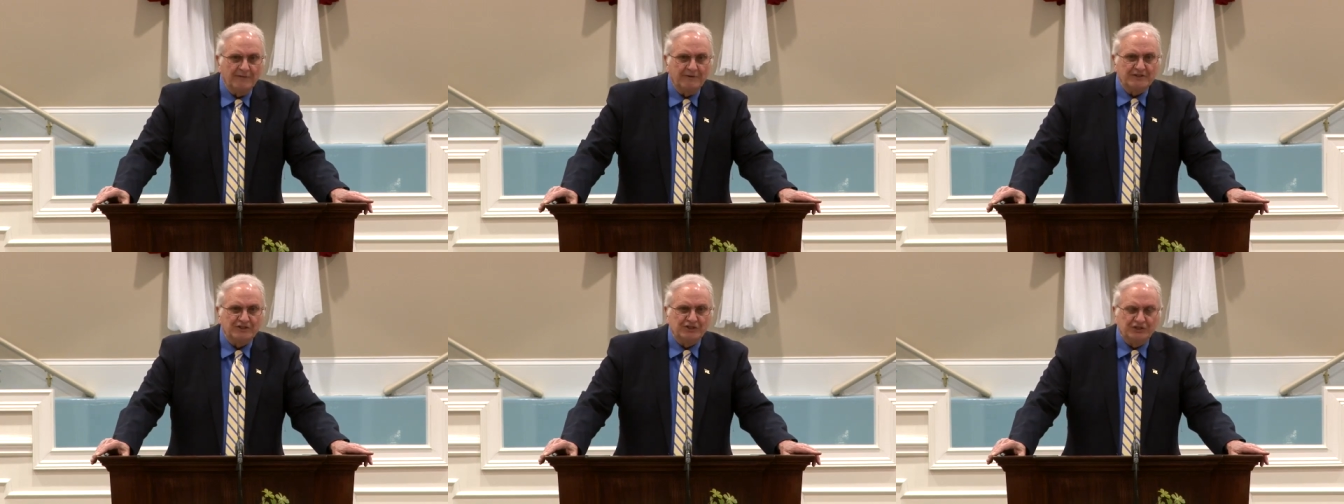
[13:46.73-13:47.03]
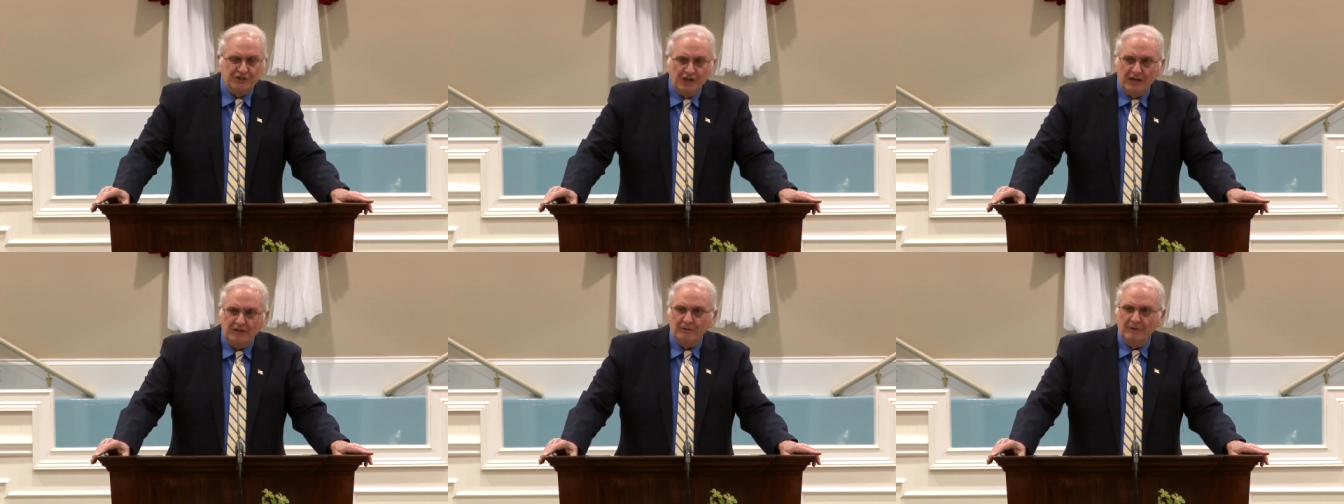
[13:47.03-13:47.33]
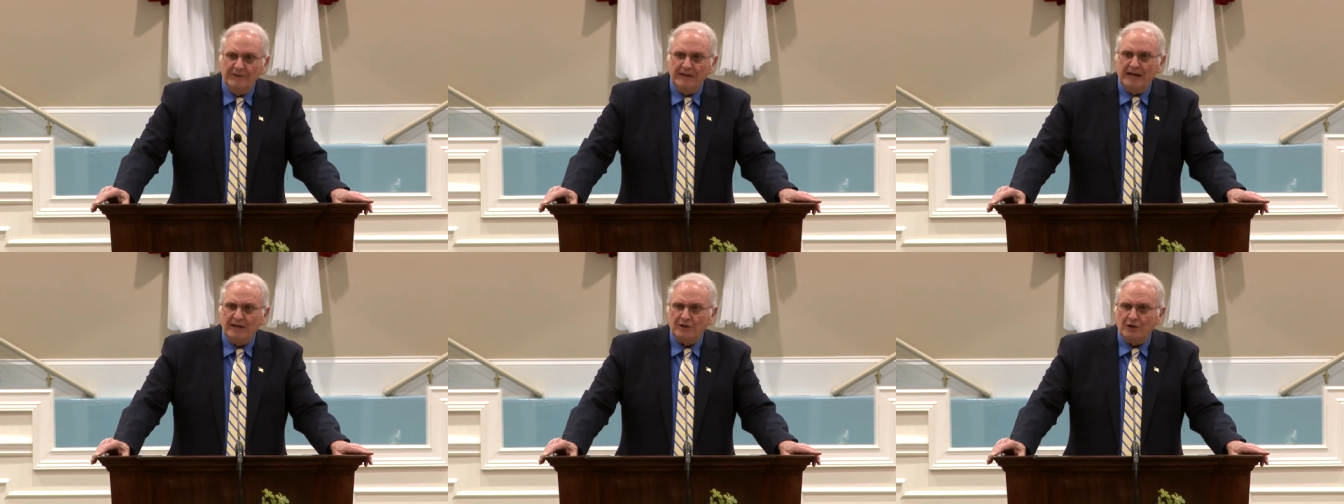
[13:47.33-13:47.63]
if it's done
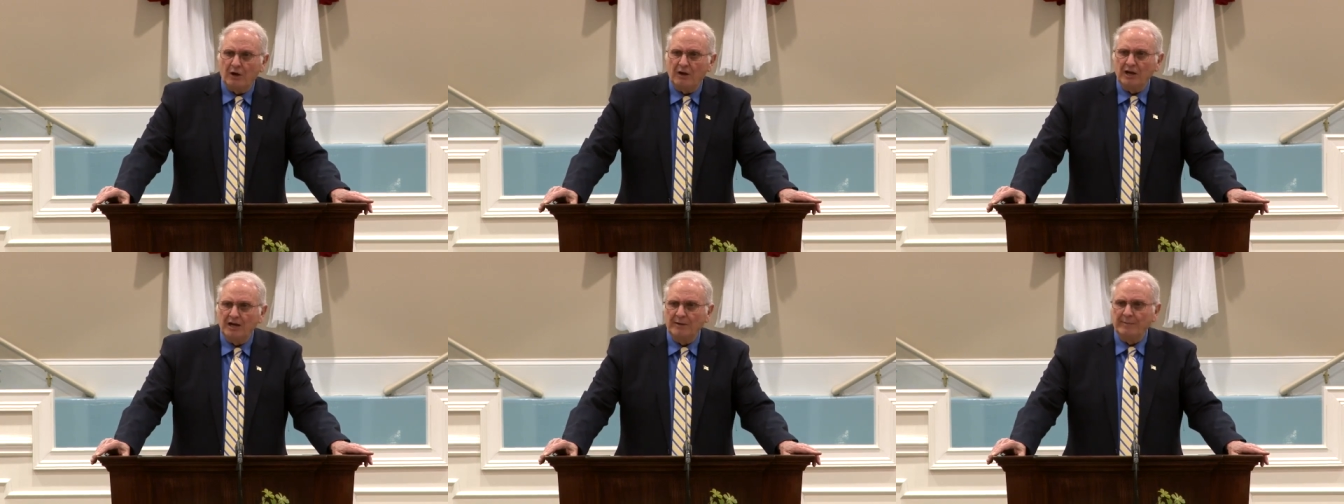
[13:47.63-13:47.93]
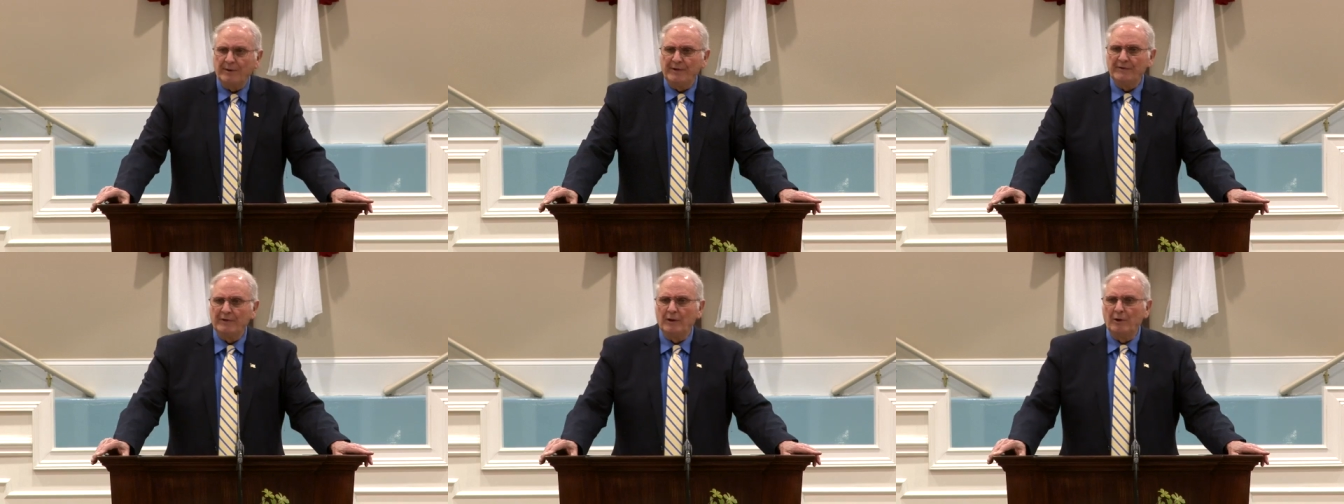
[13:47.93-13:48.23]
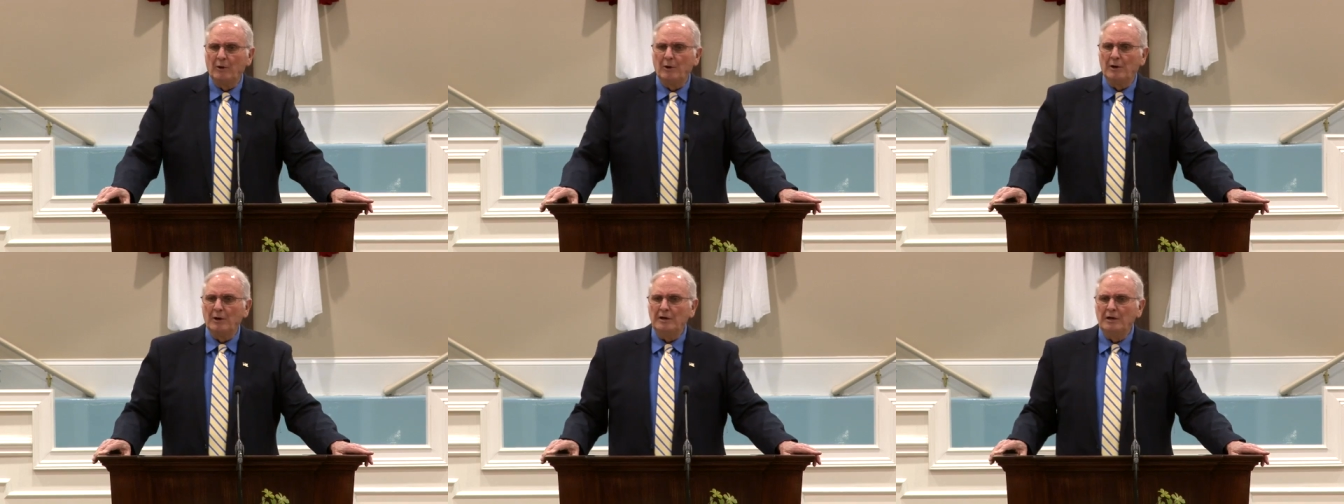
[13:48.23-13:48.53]
without calling upon the
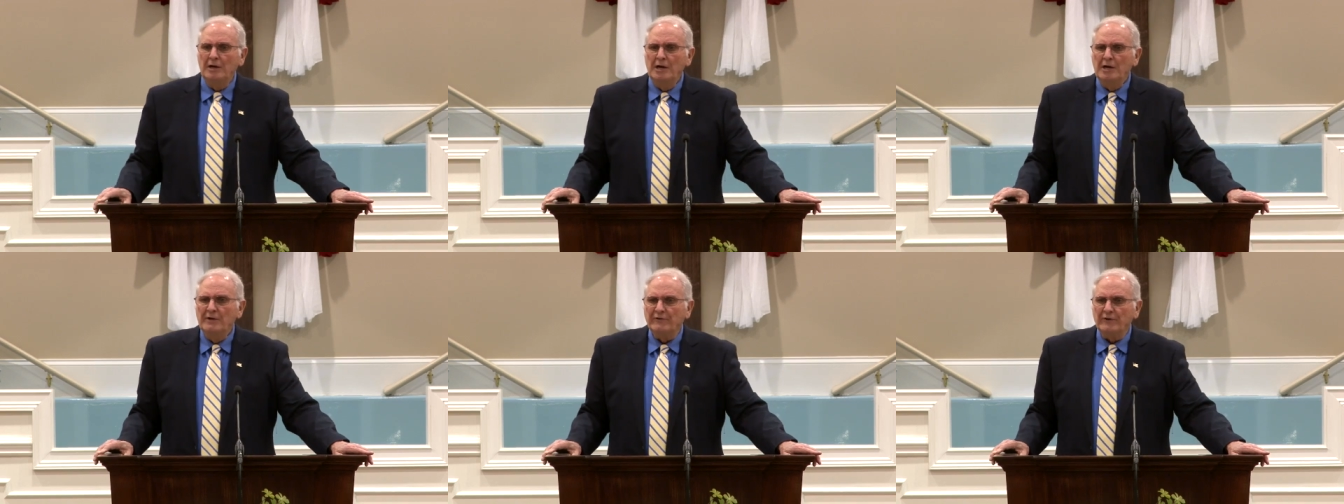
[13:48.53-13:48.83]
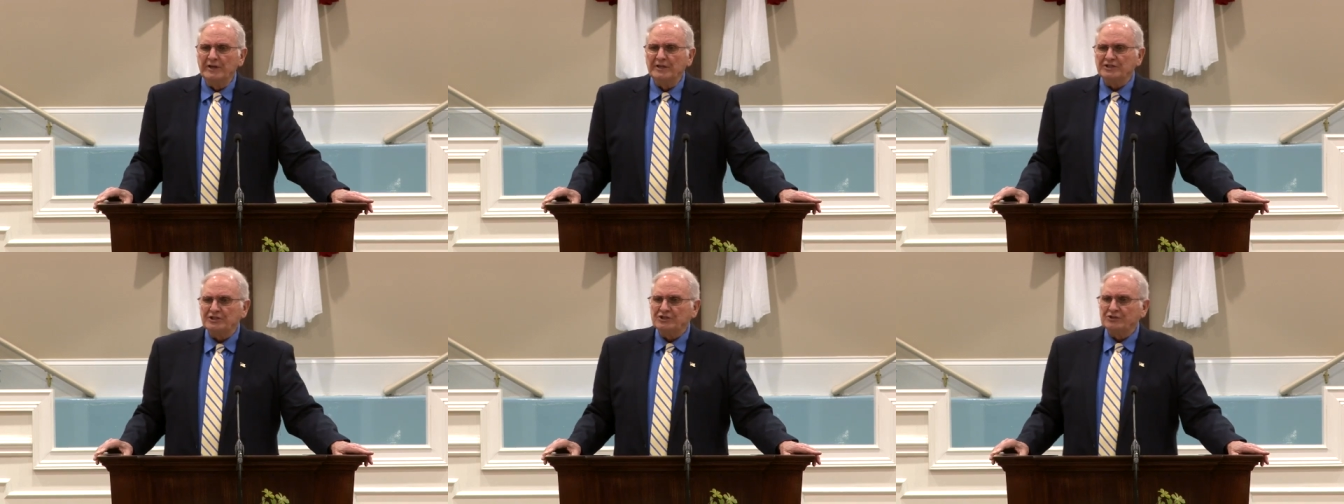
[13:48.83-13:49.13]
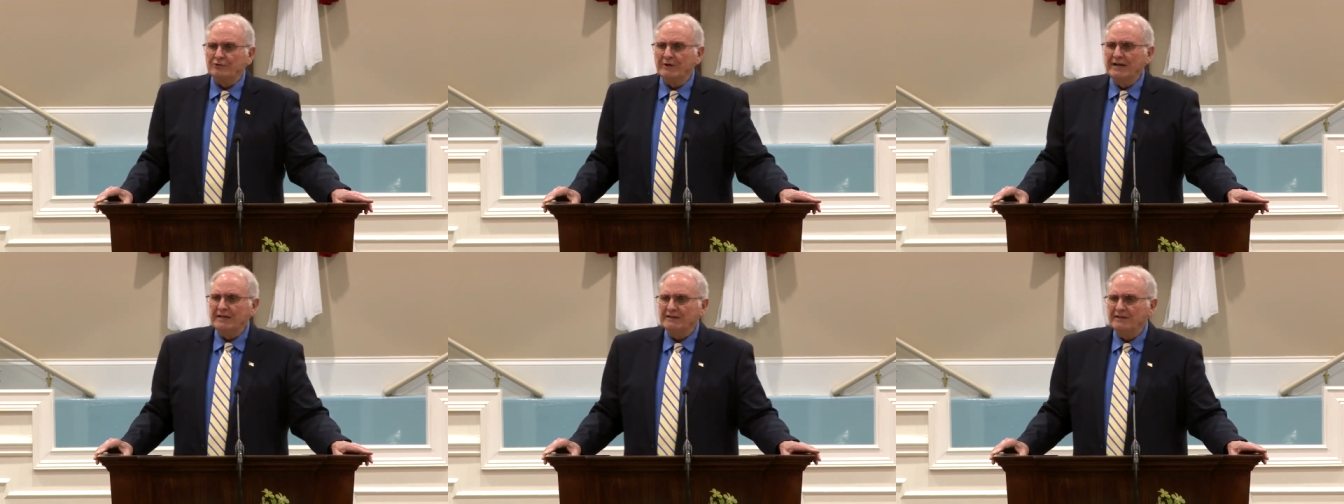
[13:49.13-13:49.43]
Lord for His
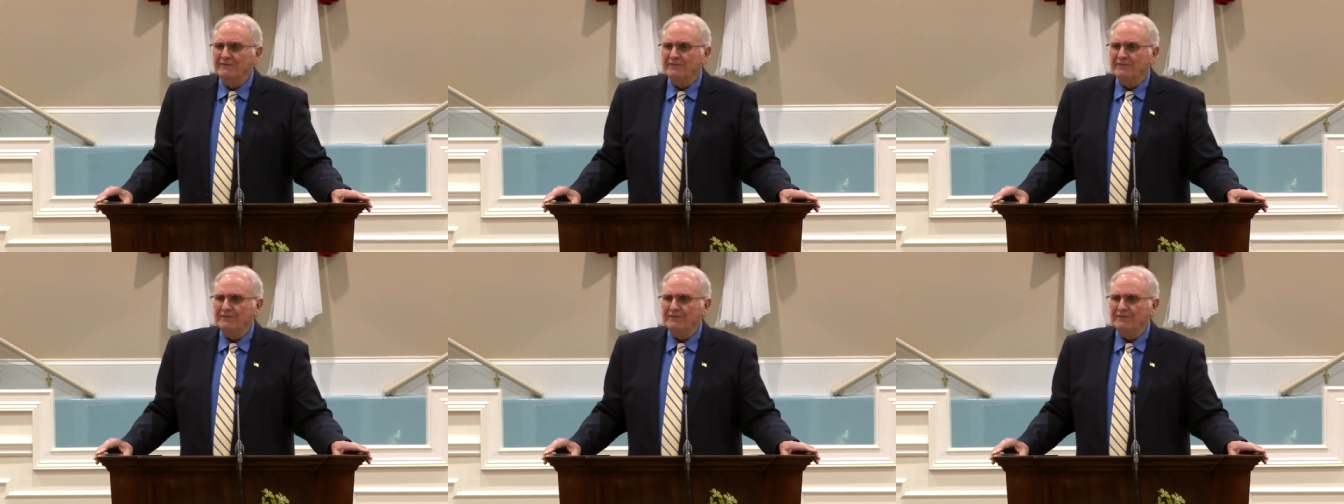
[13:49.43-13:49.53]
strength